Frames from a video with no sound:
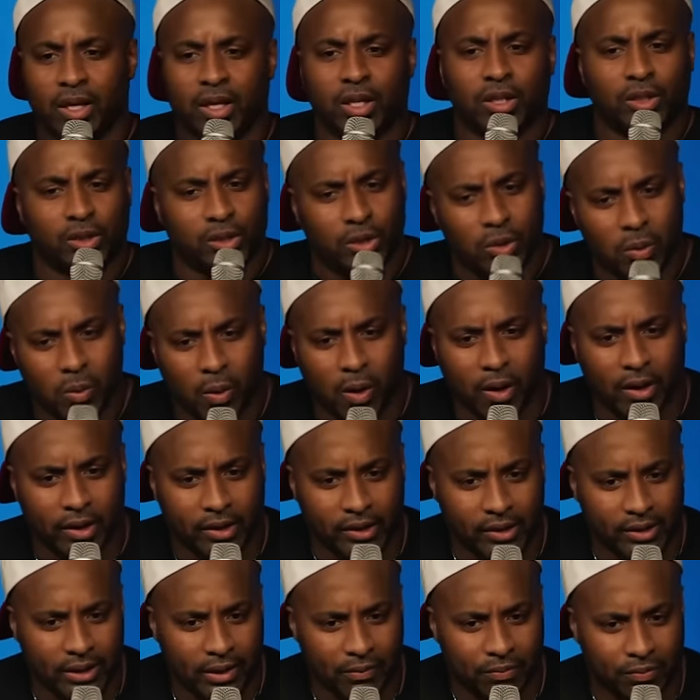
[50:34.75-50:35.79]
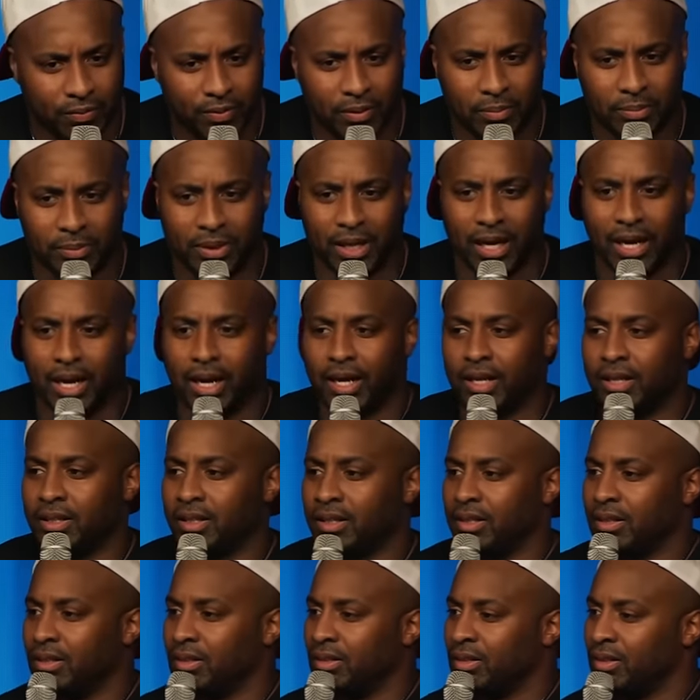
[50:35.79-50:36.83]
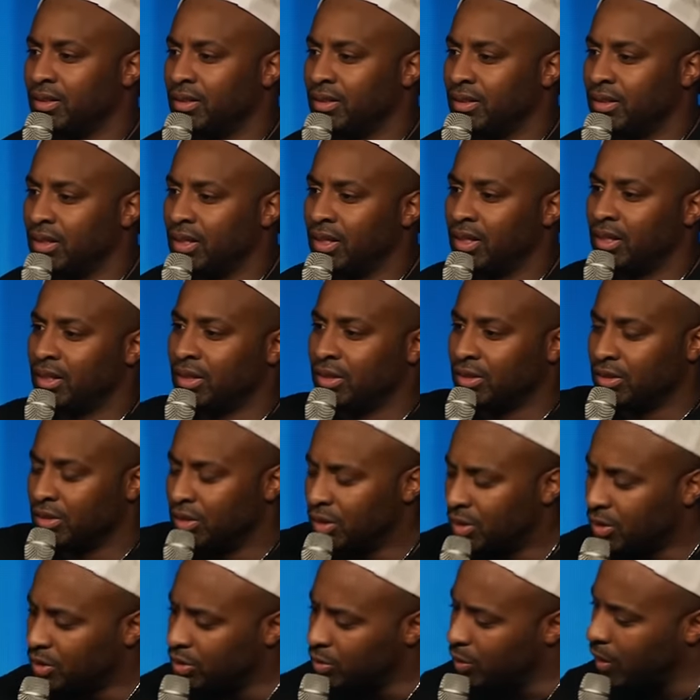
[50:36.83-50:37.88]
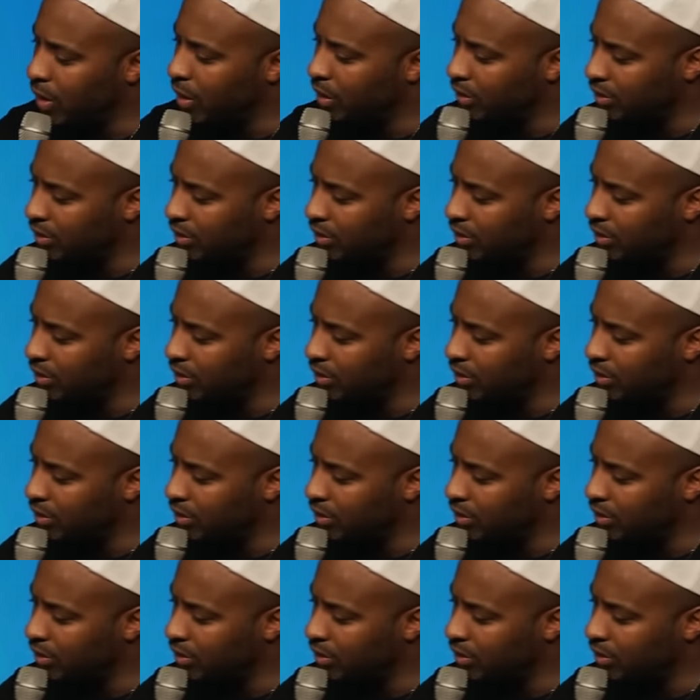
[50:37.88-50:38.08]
you are a gift from God. You can do all